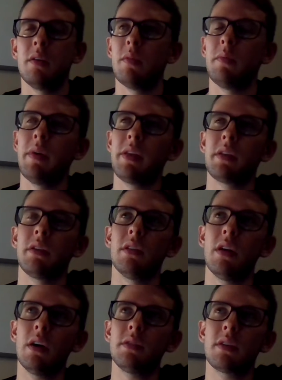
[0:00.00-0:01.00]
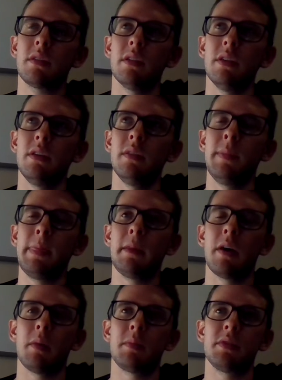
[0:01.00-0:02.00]
But methodologically,
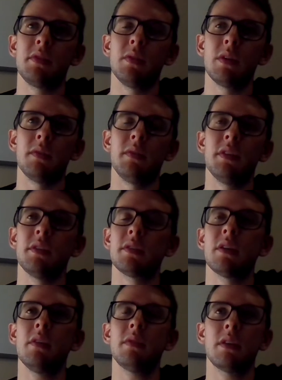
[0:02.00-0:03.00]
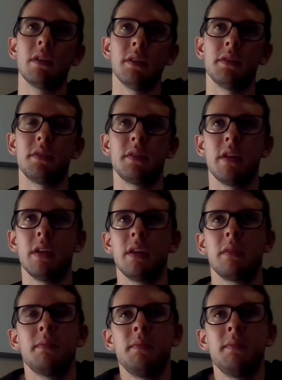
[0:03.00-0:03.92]
I'm pursuing a philosophical understanding.